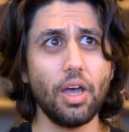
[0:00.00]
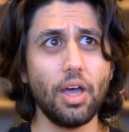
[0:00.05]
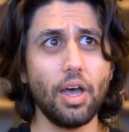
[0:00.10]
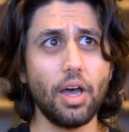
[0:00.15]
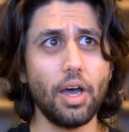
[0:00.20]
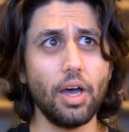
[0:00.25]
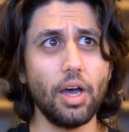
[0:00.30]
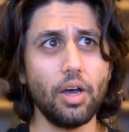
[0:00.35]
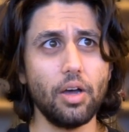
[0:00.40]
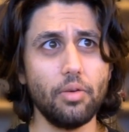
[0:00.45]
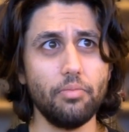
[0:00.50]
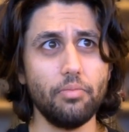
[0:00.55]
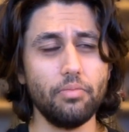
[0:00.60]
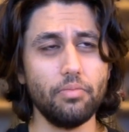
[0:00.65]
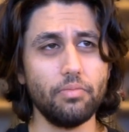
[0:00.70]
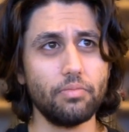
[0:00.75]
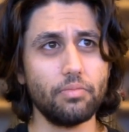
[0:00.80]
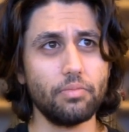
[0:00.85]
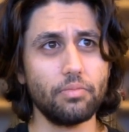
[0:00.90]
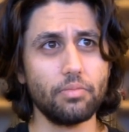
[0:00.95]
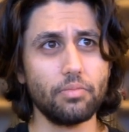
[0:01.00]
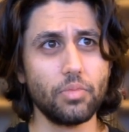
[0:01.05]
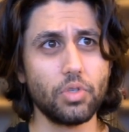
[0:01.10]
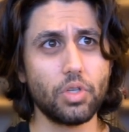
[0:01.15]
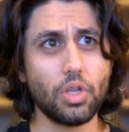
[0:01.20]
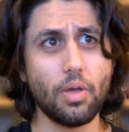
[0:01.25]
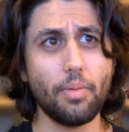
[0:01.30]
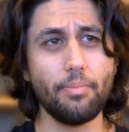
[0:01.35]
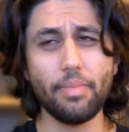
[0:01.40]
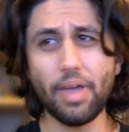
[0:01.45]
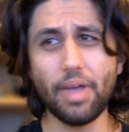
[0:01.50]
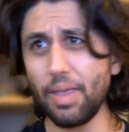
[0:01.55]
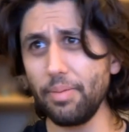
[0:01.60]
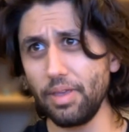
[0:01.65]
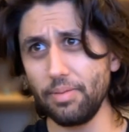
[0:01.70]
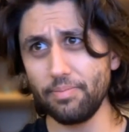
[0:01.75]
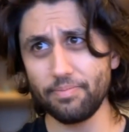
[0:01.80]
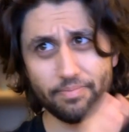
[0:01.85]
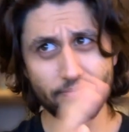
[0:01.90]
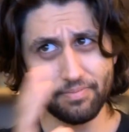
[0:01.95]
um, so
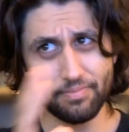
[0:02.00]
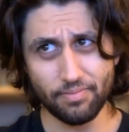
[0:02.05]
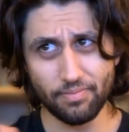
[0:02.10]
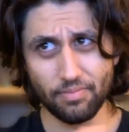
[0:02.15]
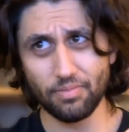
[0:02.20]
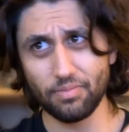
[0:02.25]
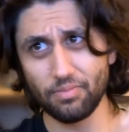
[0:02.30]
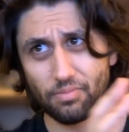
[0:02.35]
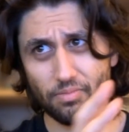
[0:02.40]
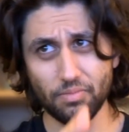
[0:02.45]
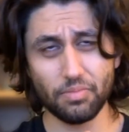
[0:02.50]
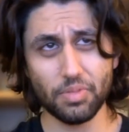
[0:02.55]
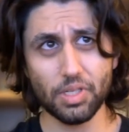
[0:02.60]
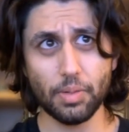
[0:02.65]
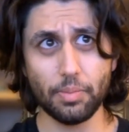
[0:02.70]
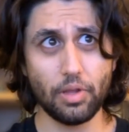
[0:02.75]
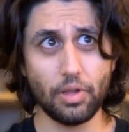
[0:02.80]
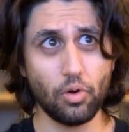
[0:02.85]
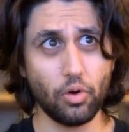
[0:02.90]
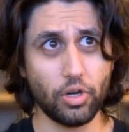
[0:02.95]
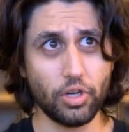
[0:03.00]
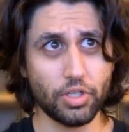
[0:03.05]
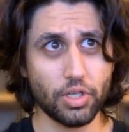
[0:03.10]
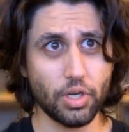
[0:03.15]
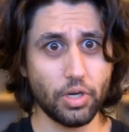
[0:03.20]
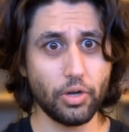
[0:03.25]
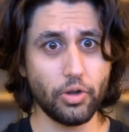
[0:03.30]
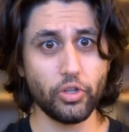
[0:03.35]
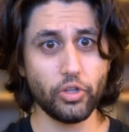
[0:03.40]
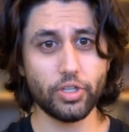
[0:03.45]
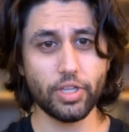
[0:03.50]
maybe some of the audience don't know. This.